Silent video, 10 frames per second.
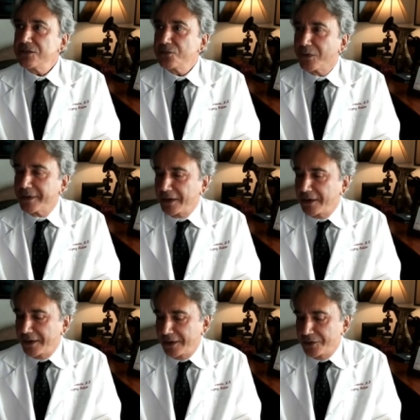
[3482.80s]
really
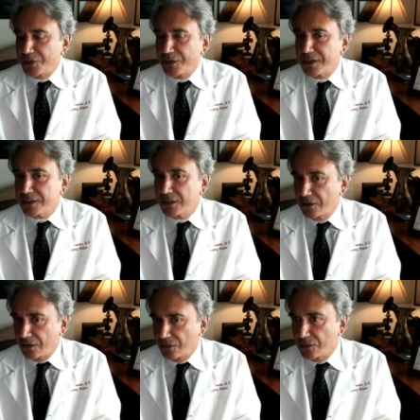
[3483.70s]
kind of interesting
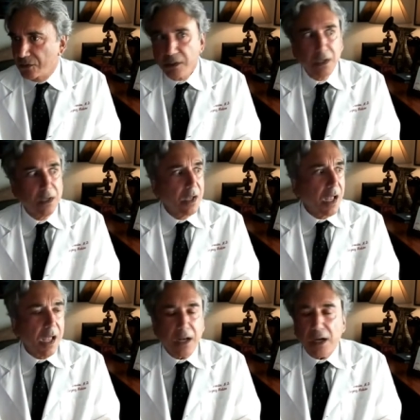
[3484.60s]
and cool.
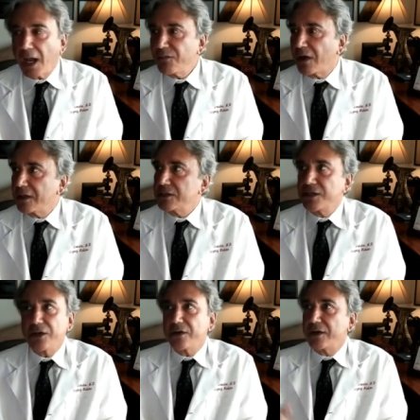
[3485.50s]
And I
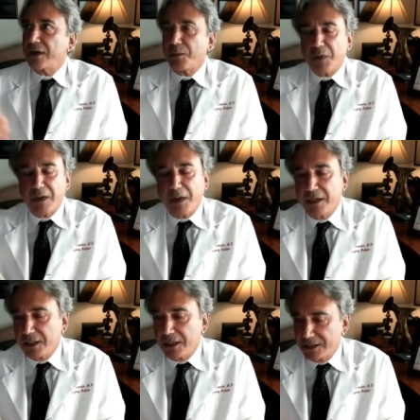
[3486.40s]
volunteered at
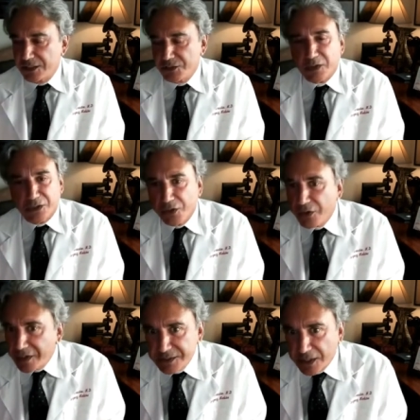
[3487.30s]
a district
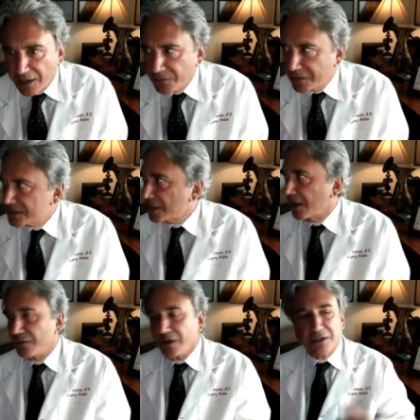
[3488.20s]
attorney's office.
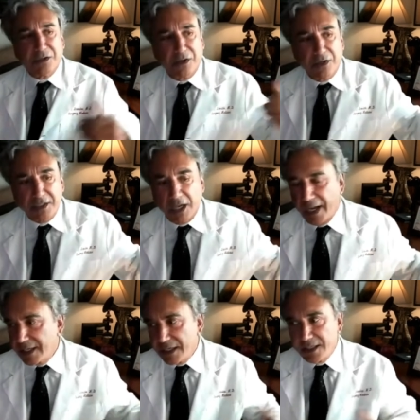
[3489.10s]
I volunteered I
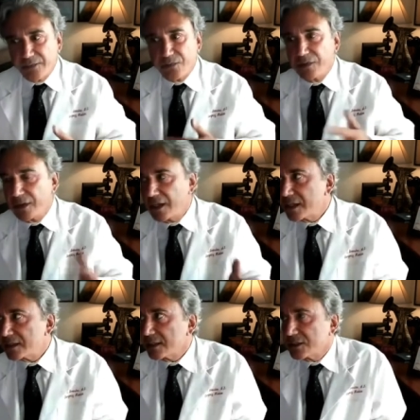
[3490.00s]
did different
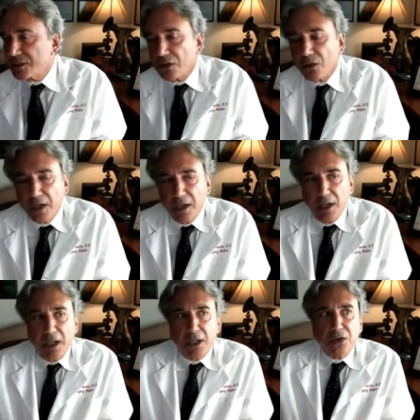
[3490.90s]
things. And so,
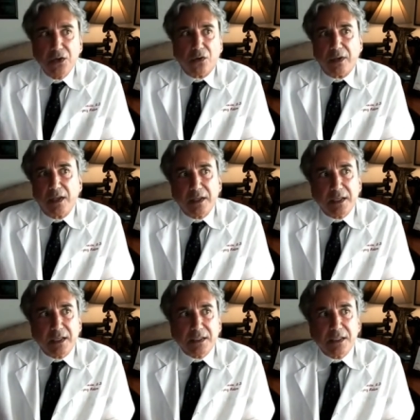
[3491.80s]

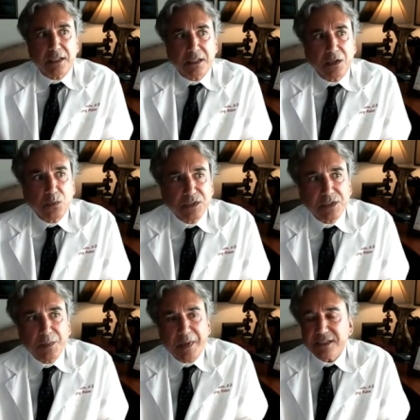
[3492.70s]
it was
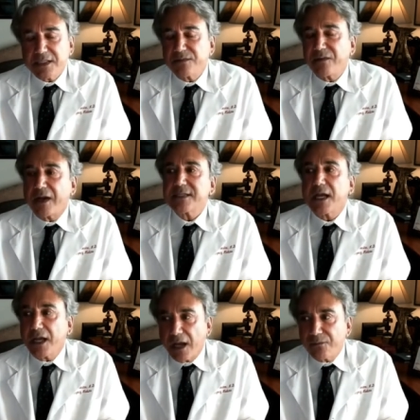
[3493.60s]
the best advice I
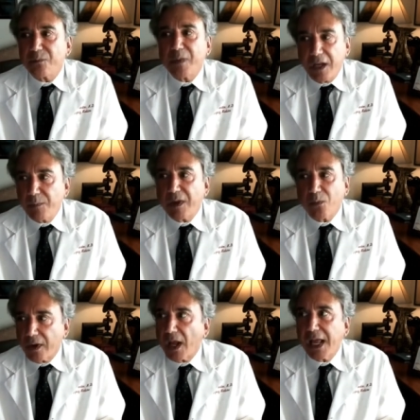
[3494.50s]
got from anybody.
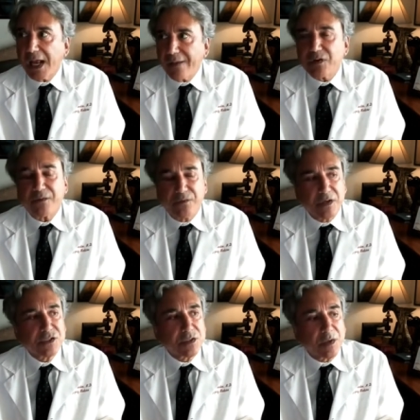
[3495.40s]
After I finished